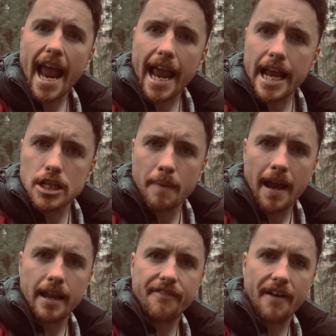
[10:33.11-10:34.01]
Each
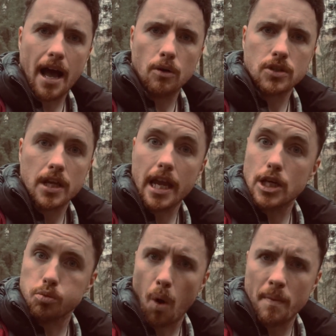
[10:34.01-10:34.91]
man they found,
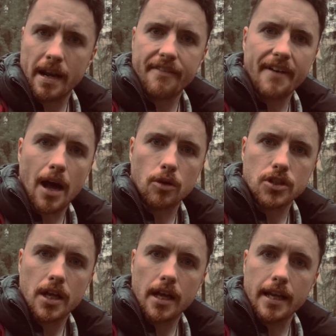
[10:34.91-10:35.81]
each woman they found,